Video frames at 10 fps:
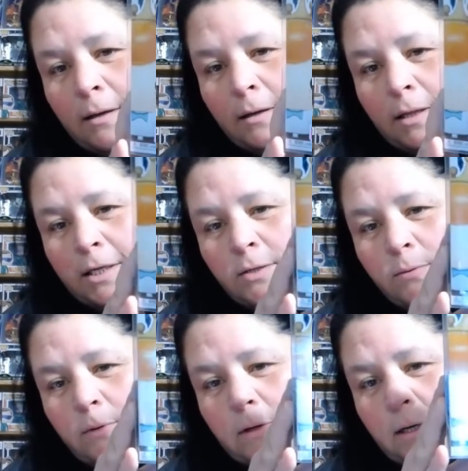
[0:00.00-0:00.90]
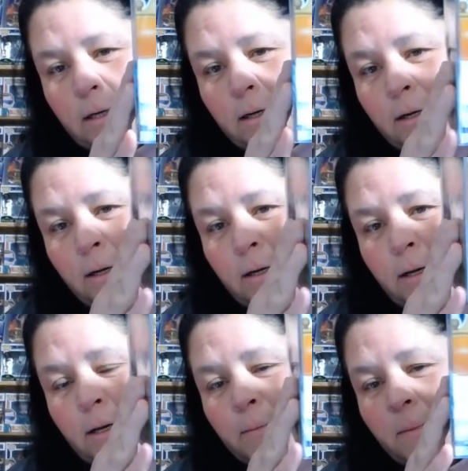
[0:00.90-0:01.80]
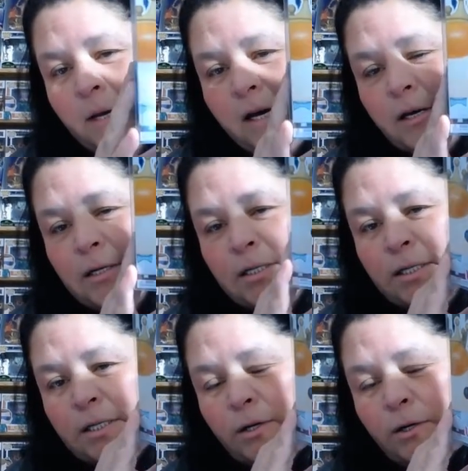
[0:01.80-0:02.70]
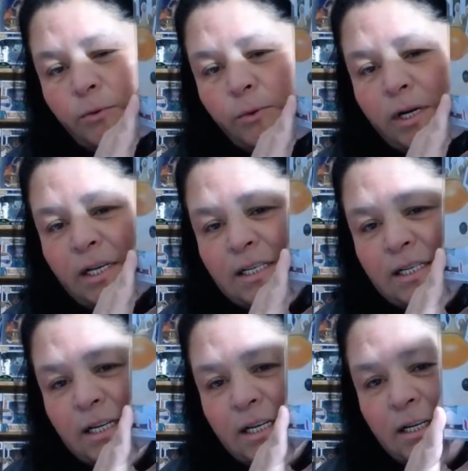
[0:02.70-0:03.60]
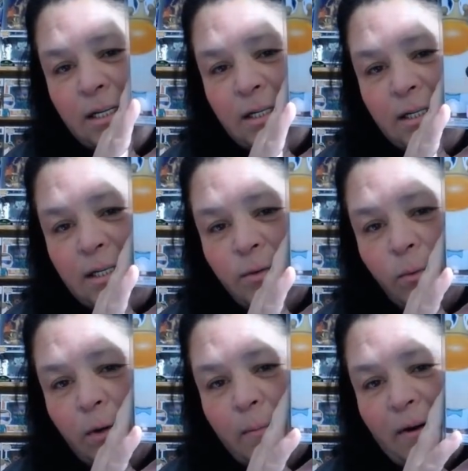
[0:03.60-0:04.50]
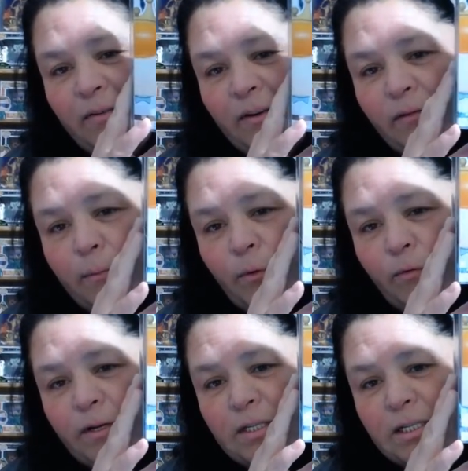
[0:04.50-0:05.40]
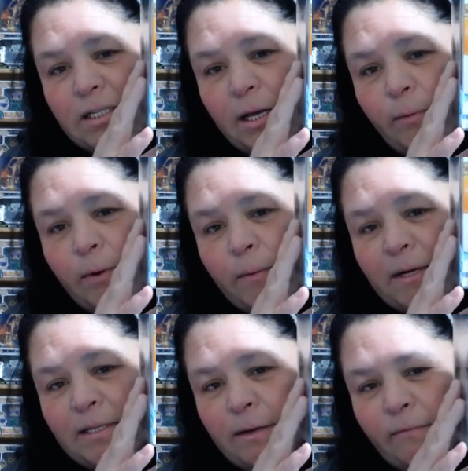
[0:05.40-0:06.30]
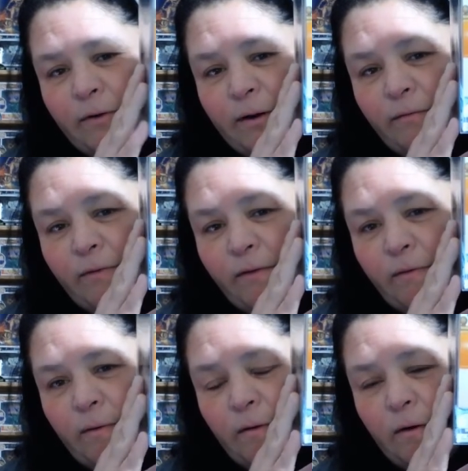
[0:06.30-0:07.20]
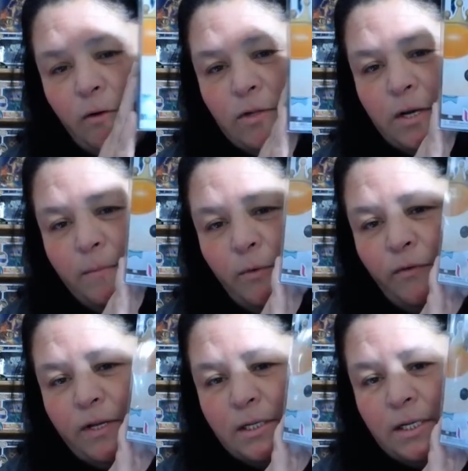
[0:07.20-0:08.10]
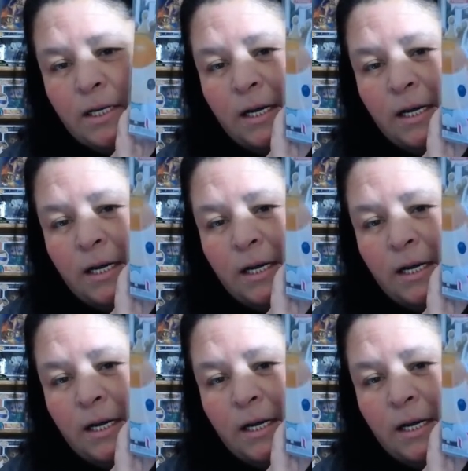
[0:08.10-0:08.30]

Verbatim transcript: this one, because Grease is one of my favorite movies. It's like one of my top 5 favorite all-time movies.